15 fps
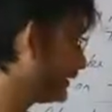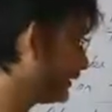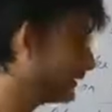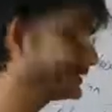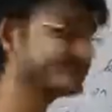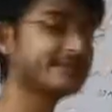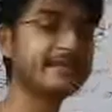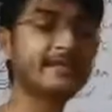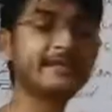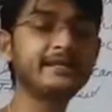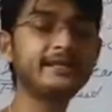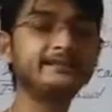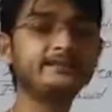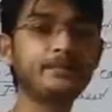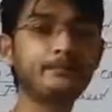In the second
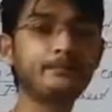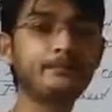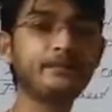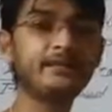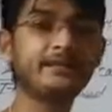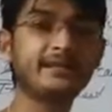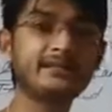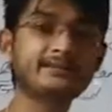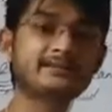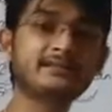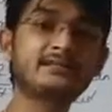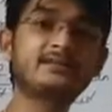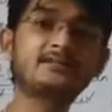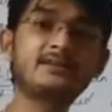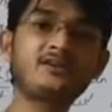example, it is
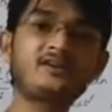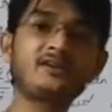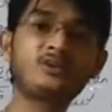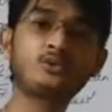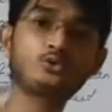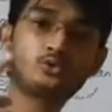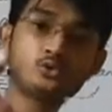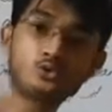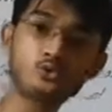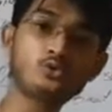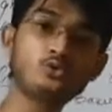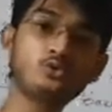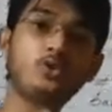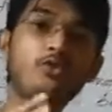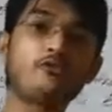increasing
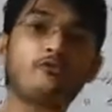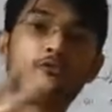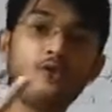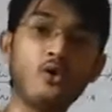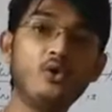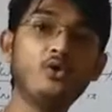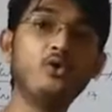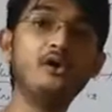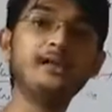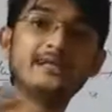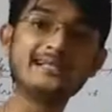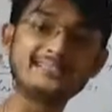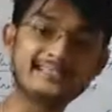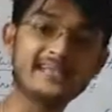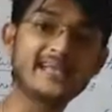2,
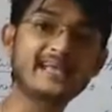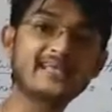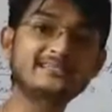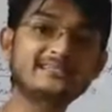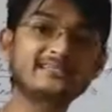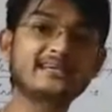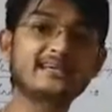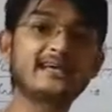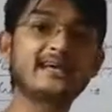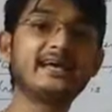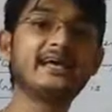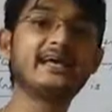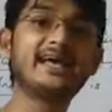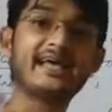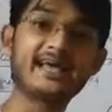4, 6,
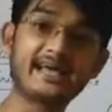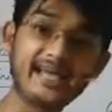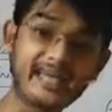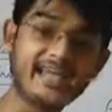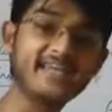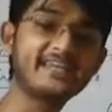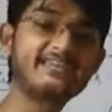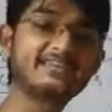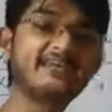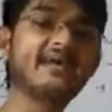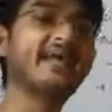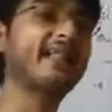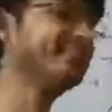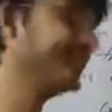8, and